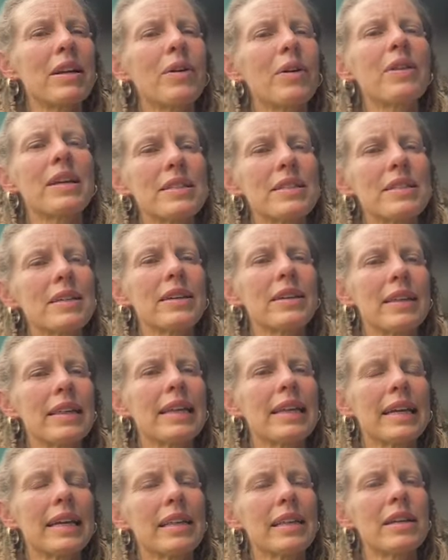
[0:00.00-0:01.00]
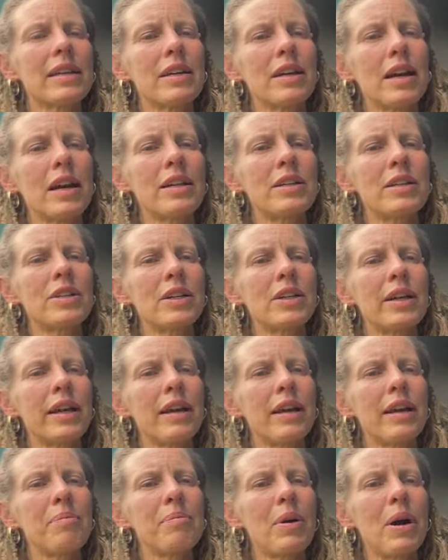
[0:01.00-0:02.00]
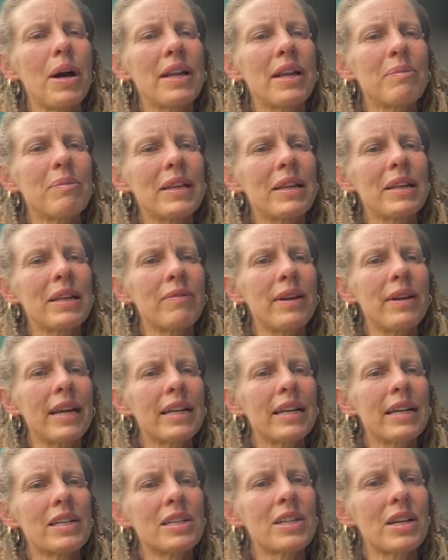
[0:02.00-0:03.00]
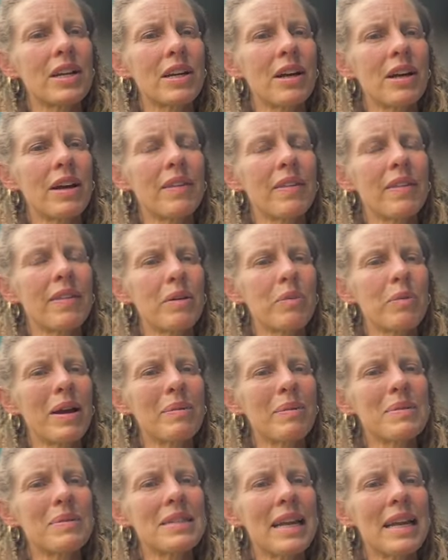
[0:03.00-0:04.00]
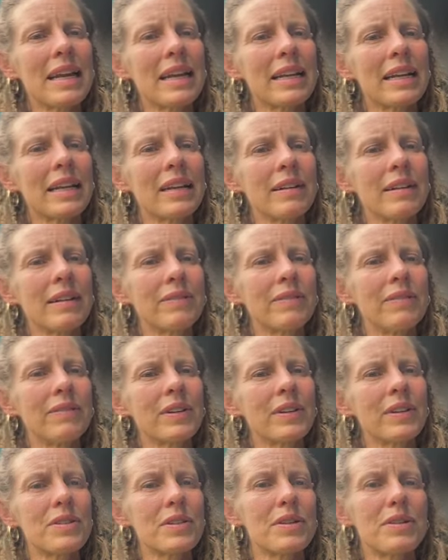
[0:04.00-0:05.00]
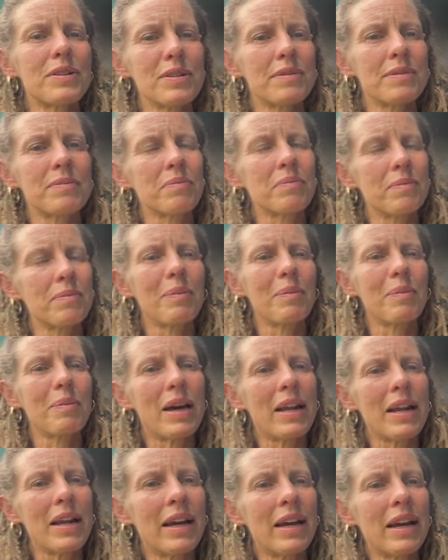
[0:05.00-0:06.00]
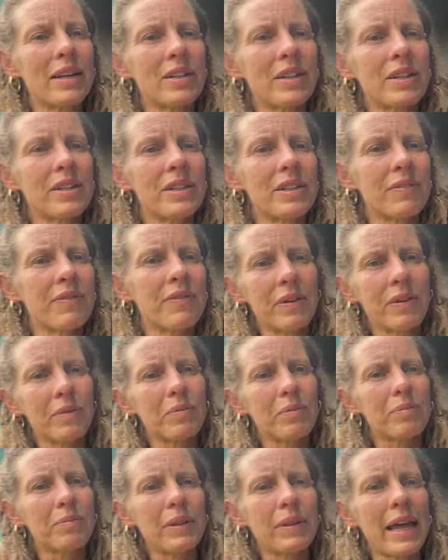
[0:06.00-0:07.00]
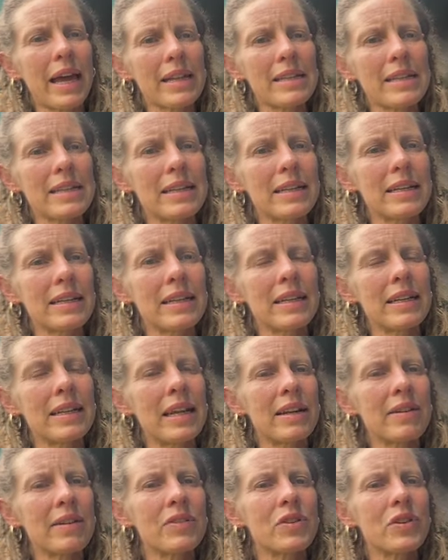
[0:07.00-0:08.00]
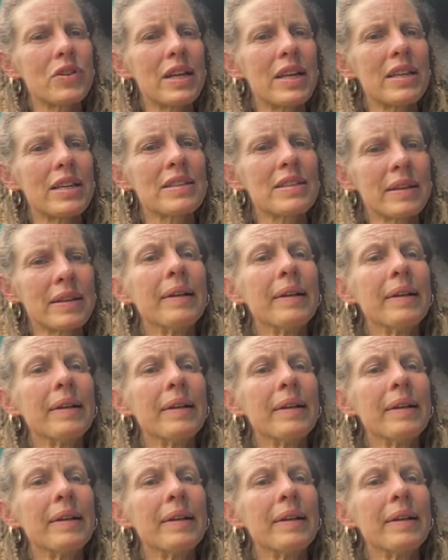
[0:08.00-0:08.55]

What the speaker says: Oh, that's a good thing. They're under embodiment range on the website of, because there's about 100 different plants and native trees